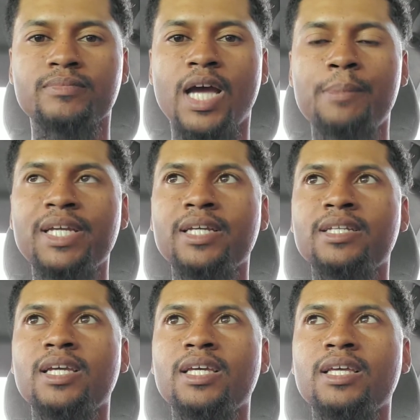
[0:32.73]
I
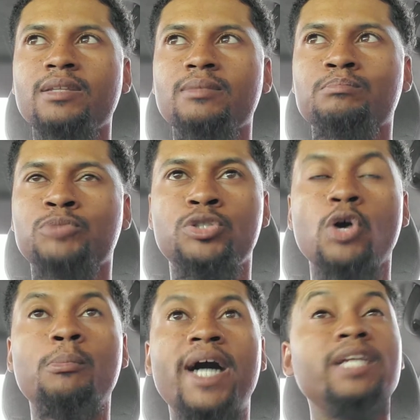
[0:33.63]
mean, Joe
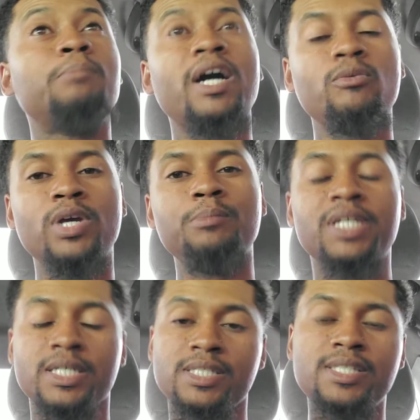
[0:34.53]
Biden might win
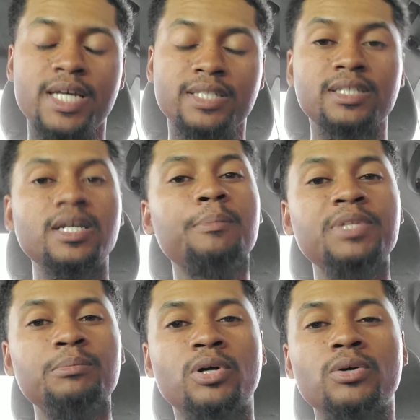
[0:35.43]
because he's technically up in the
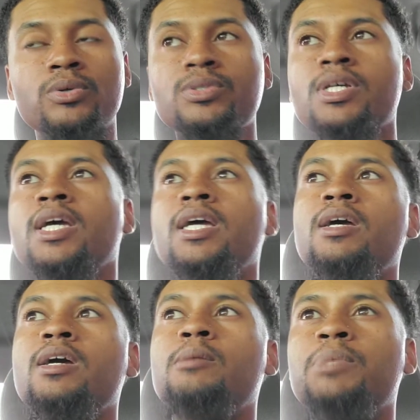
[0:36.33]
polls,
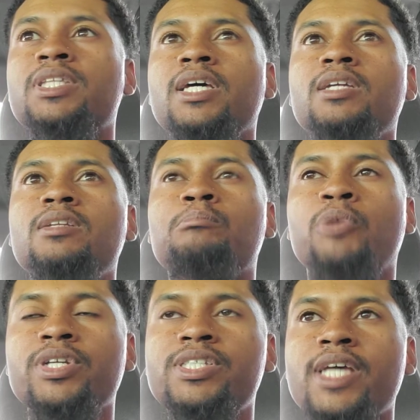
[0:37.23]
but then
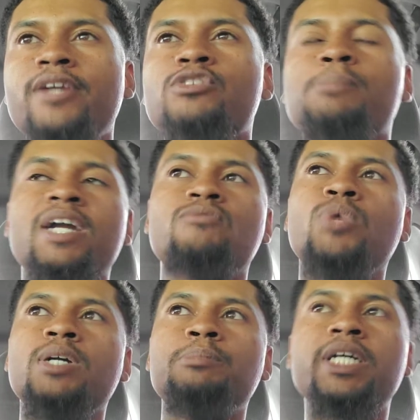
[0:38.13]
Bernie Sanders might have
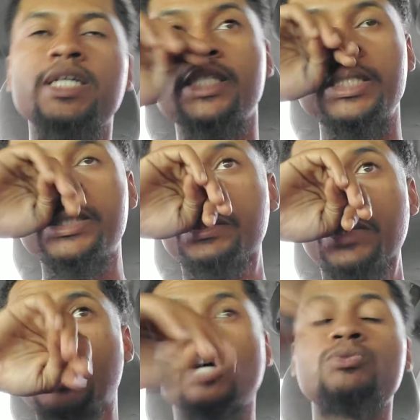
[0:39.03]
won because he's
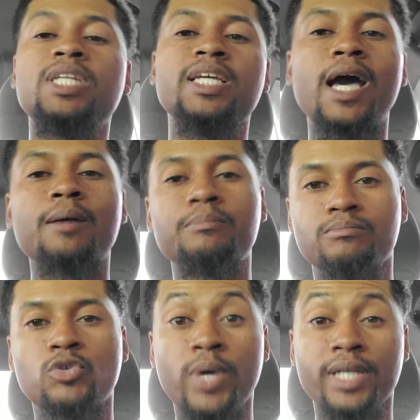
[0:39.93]
closing the gap
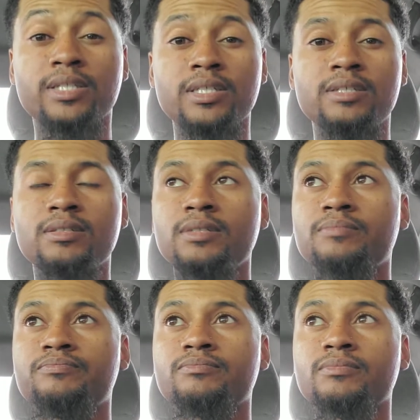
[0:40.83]
quickly
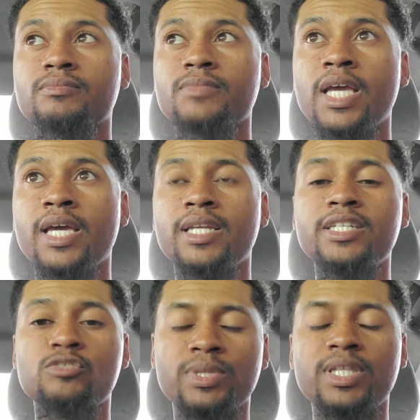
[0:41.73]
and
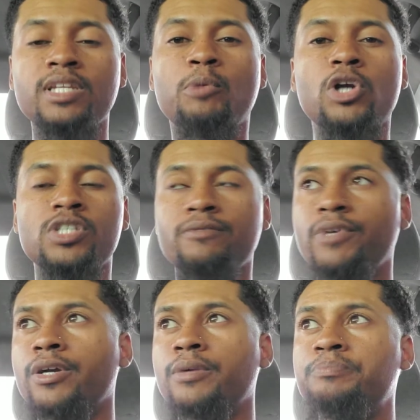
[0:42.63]
he's within the margin of
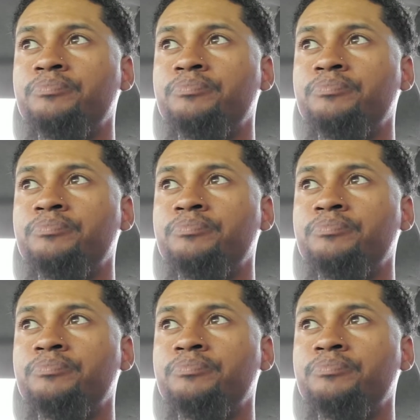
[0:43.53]
error.